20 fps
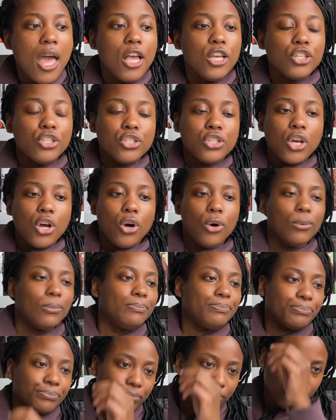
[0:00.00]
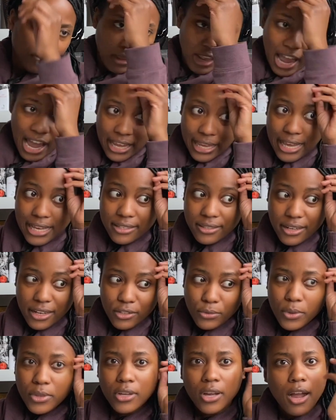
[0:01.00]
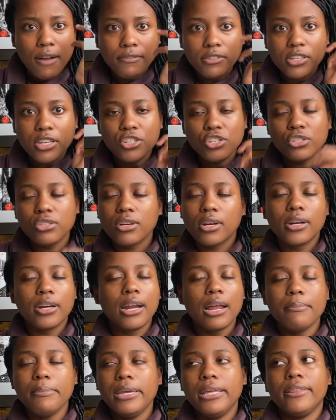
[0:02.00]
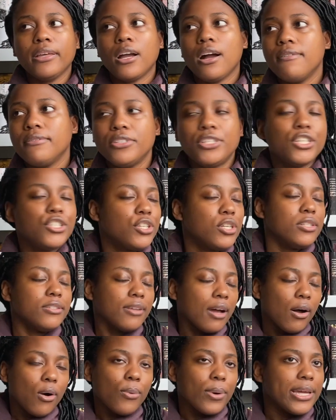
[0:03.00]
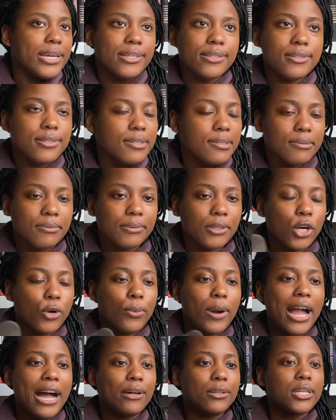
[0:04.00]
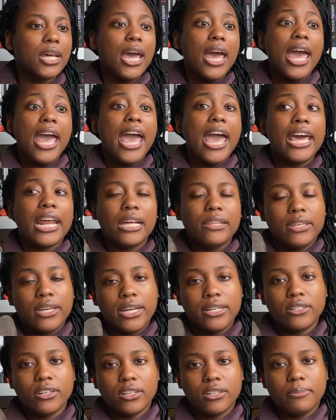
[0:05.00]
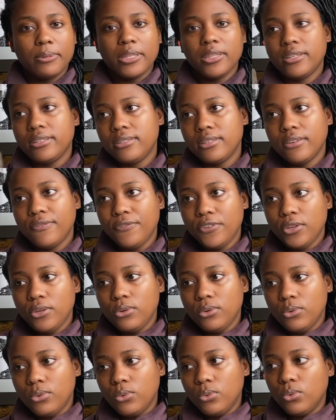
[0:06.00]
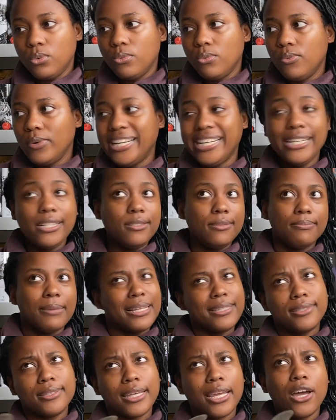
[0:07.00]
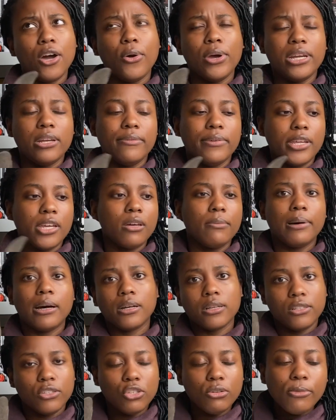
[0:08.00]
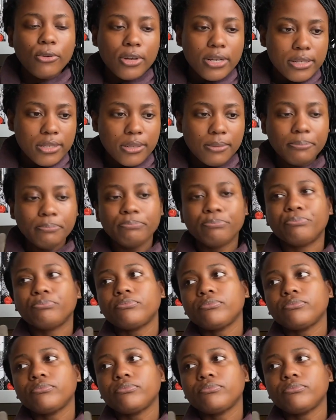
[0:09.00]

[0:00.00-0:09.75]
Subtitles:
So I guess that's where the conversation started. I mean, the conversation is always around. And I think I talked about this a few weeks, months ago in a video about consumerism